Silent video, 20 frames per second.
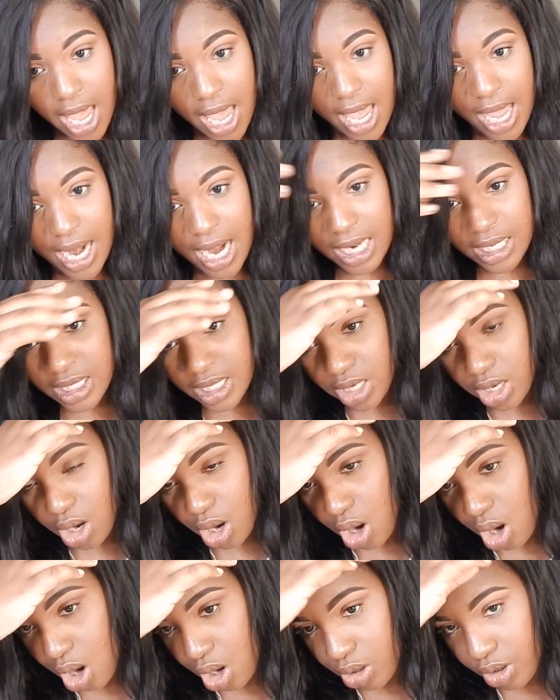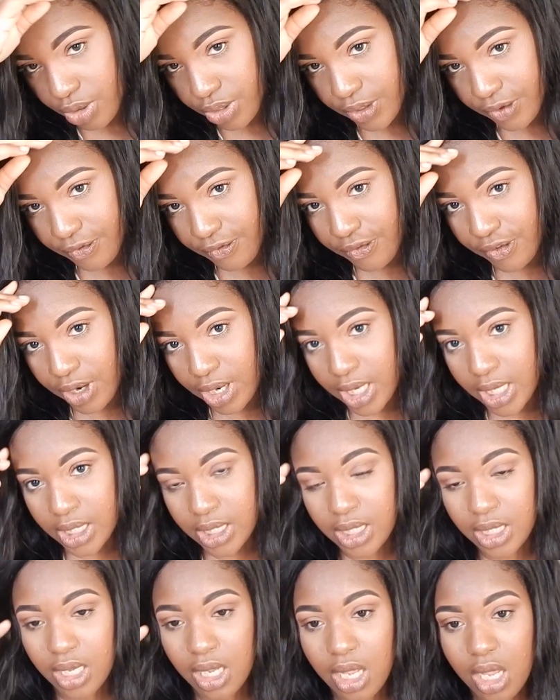and I did it all on the
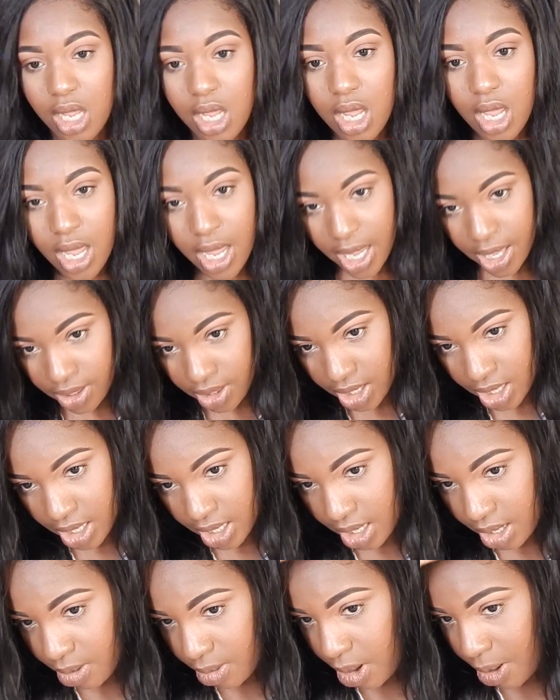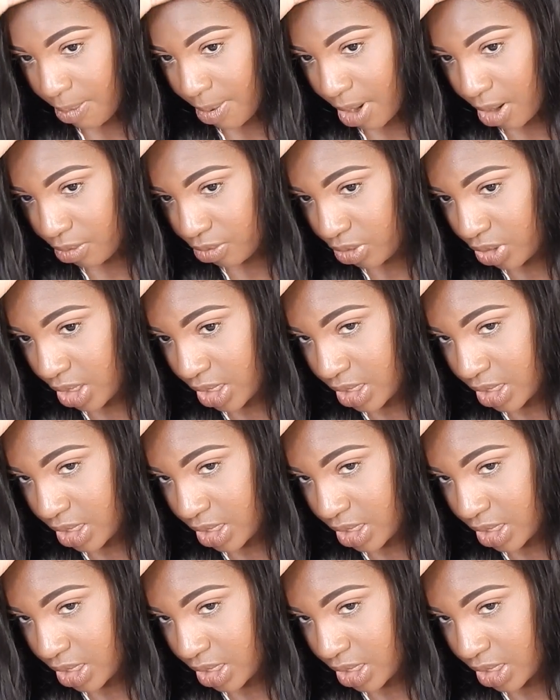front, and then about